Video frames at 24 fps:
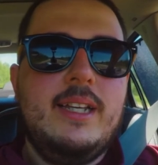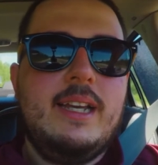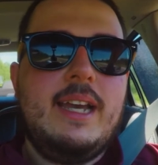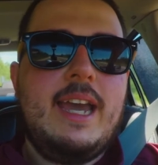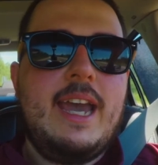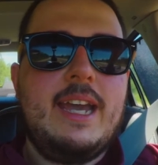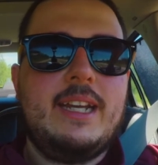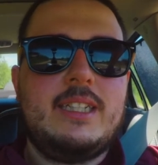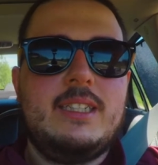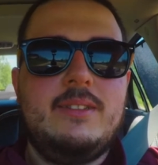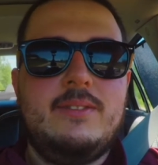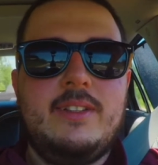
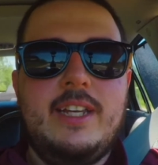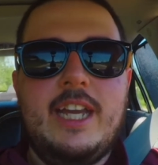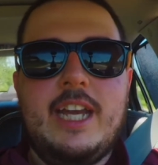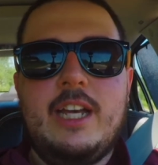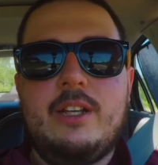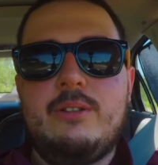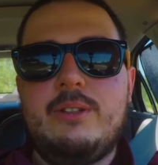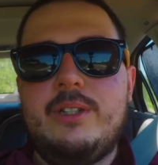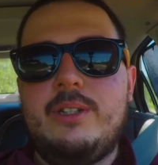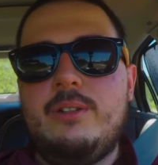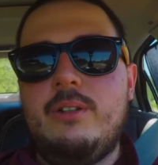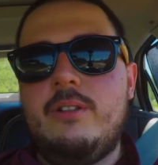active
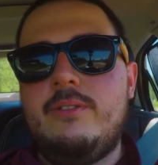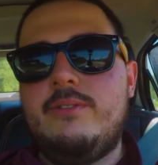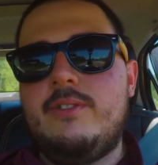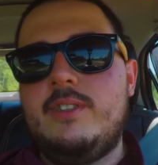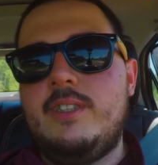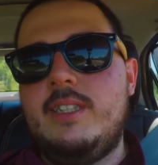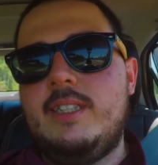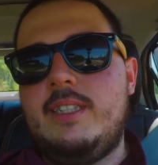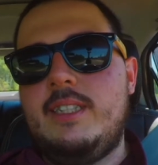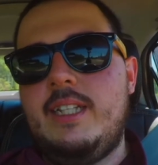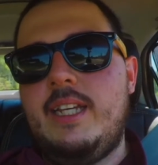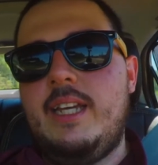calorie goal for
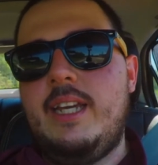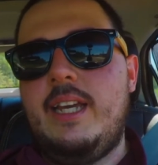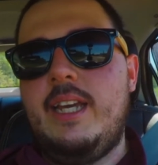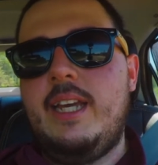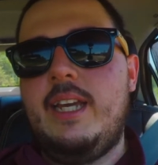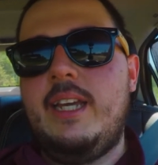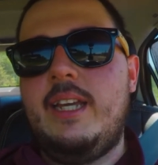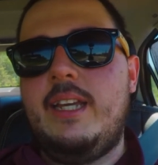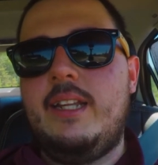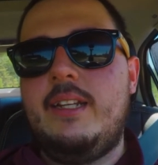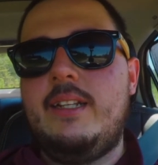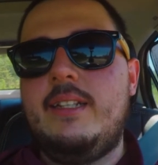the
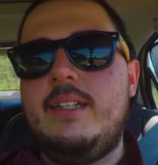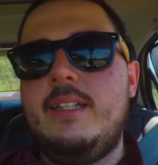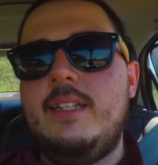day, and